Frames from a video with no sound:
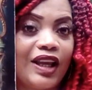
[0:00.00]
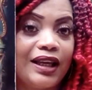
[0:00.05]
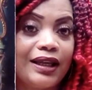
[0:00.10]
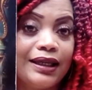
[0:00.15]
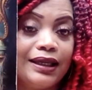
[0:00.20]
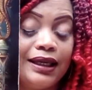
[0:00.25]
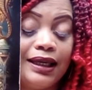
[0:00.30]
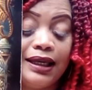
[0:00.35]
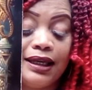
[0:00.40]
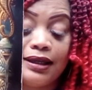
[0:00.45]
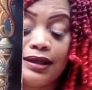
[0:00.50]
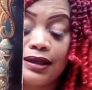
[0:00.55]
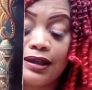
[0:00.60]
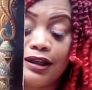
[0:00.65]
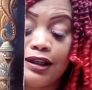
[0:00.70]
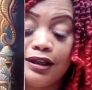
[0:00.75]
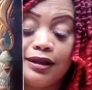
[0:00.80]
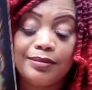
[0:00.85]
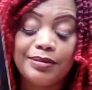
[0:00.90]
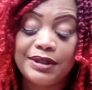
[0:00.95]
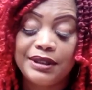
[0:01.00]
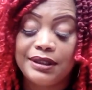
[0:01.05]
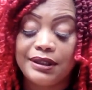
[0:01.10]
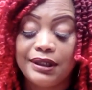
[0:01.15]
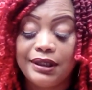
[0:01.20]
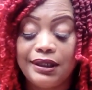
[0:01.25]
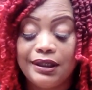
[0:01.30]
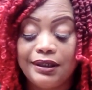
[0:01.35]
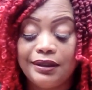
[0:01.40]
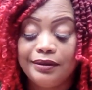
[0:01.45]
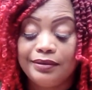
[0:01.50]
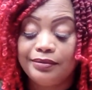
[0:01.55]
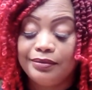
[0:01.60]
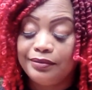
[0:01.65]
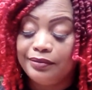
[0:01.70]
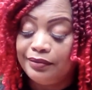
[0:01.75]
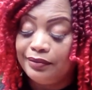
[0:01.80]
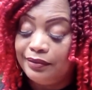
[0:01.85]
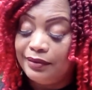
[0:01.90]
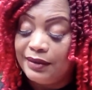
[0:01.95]
King of Cups, see?
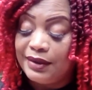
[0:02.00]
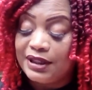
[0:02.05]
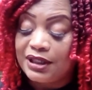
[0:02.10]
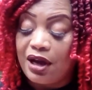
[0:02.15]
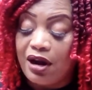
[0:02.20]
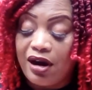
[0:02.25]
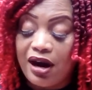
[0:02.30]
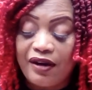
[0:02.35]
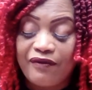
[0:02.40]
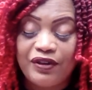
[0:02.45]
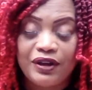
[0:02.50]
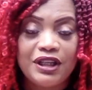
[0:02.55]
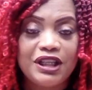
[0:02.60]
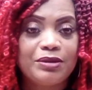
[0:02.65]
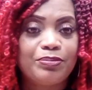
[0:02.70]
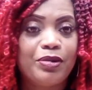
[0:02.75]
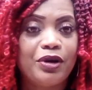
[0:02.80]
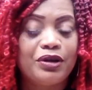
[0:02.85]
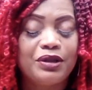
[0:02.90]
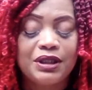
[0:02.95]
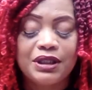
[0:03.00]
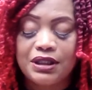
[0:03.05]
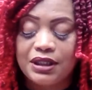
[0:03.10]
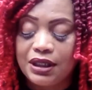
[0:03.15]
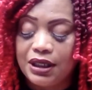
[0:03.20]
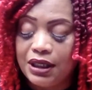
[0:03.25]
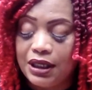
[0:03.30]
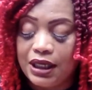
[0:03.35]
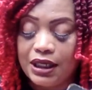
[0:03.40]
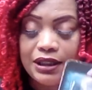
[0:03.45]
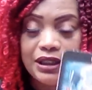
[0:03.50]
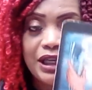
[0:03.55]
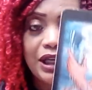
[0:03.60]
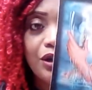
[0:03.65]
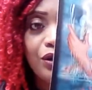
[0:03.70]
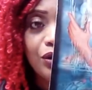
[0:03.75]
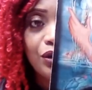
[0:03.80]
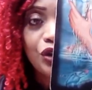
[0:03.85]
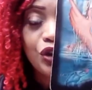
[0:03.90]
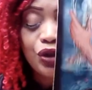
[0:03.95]
It's hard for this person, see? And they
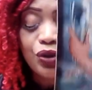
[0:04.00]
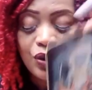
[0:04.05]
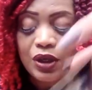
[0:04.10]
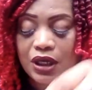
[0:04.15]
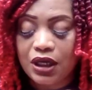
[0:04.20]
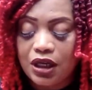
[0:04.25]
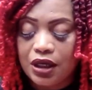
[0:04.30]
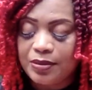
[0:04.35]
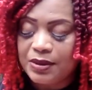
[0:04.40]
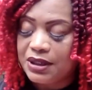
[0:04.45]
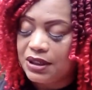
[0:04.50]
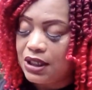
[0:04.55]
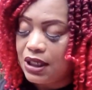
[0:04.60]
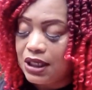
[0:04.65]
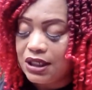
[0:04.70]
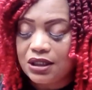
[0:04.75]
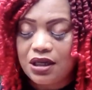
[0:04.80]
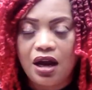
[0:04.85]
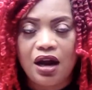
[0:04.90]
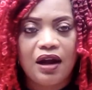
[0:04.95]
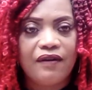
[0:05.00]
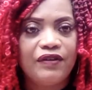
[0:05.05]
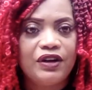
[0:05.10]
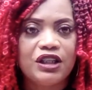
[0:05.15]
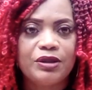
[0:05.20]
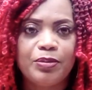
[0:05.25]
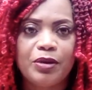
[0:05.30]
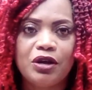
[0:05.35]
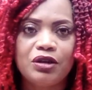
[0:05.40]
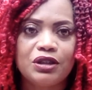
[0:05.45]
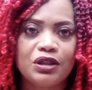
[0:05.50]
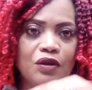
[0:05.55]
go to Two of Cups, see? It's hard for this person